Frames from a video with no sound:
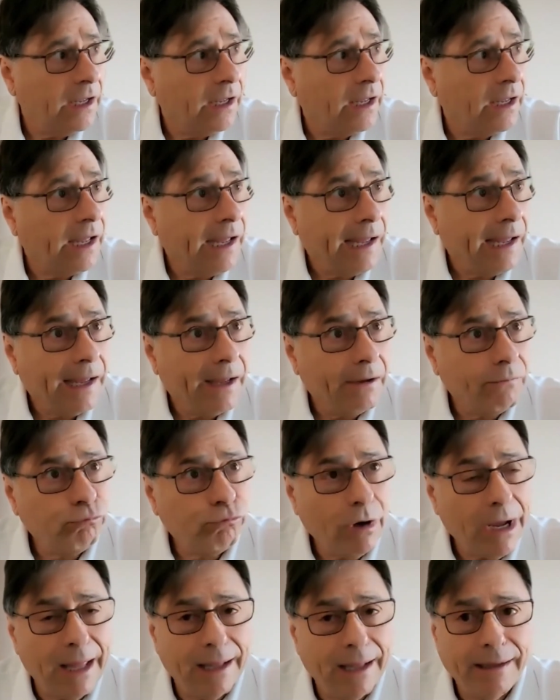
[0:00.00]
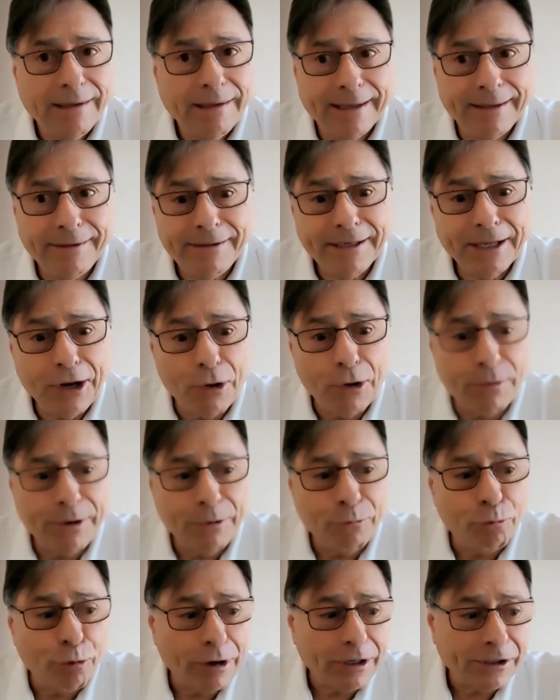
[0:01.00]

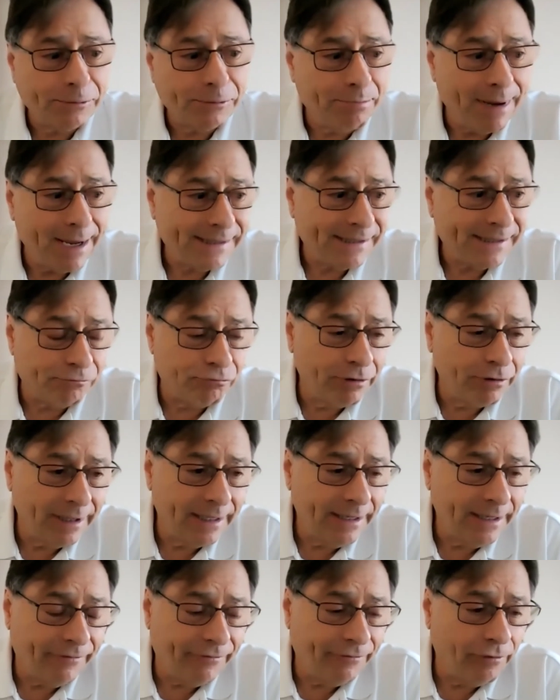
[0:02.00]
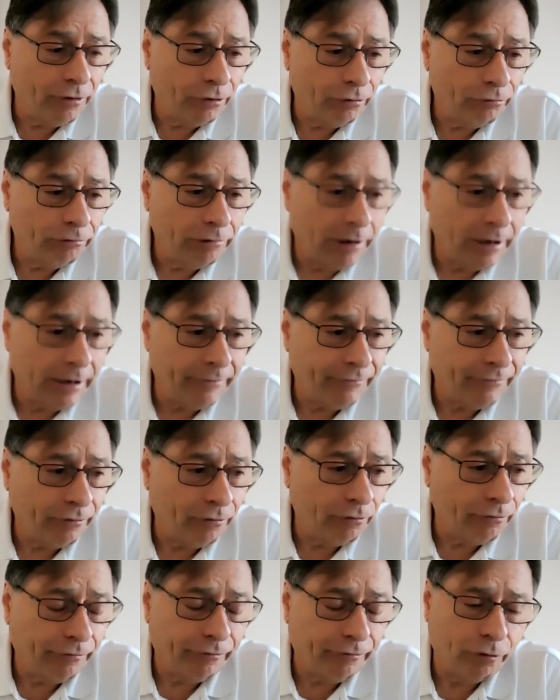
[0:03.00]
it works best really
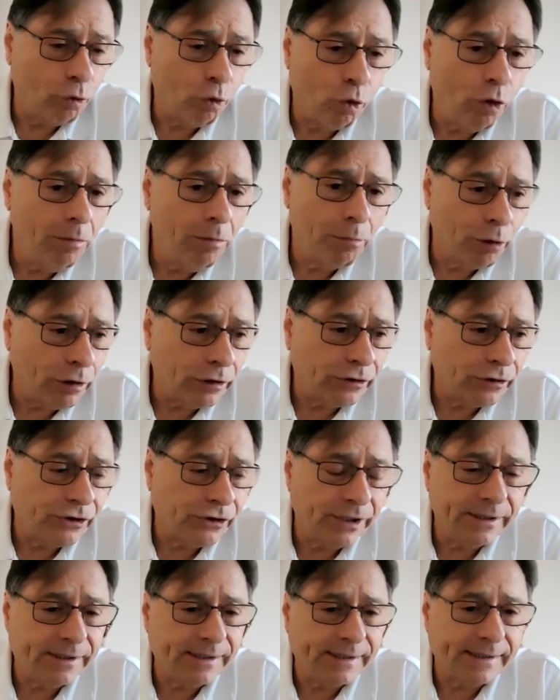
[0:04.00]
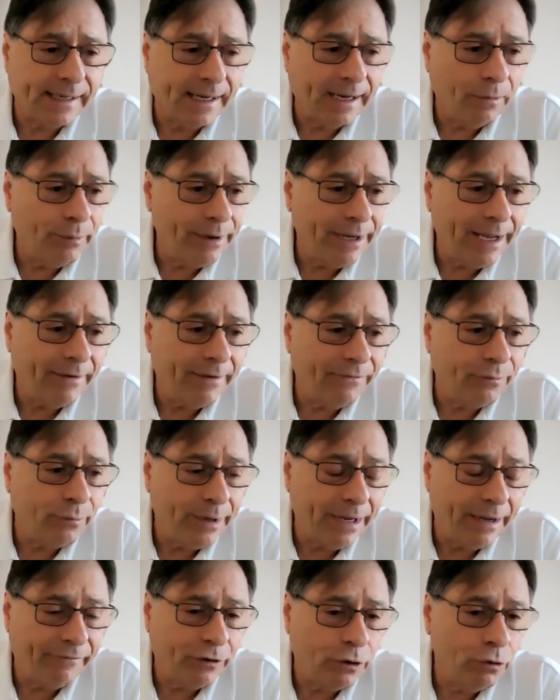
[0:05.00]
for all merchants. We
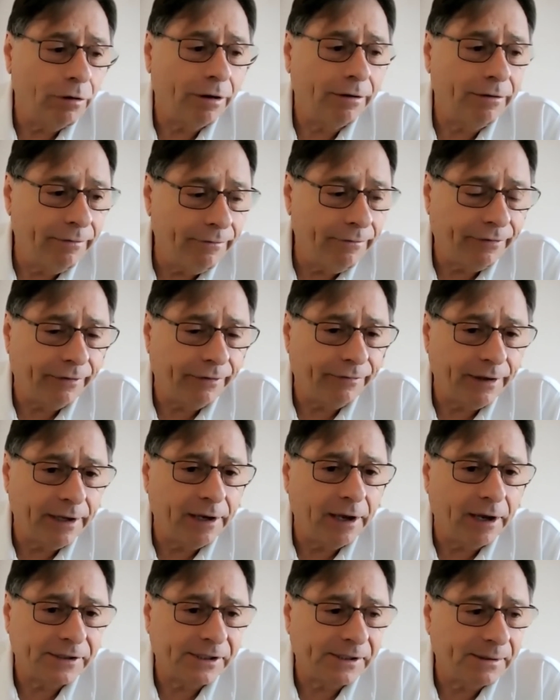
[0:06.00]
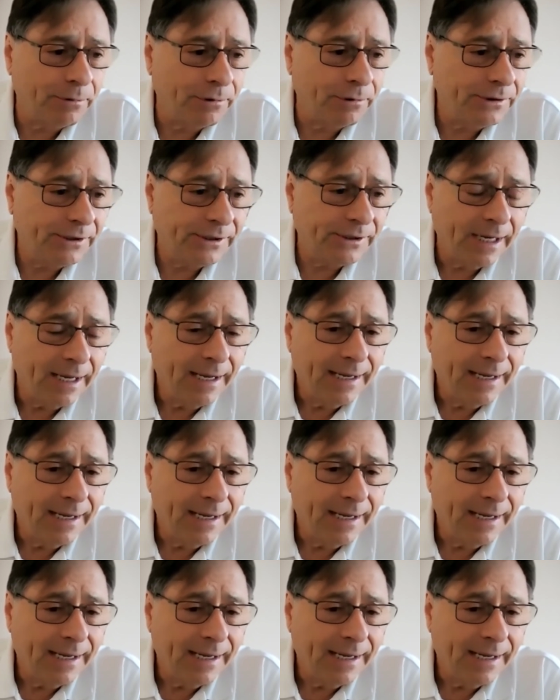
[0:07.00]
have 250 customers,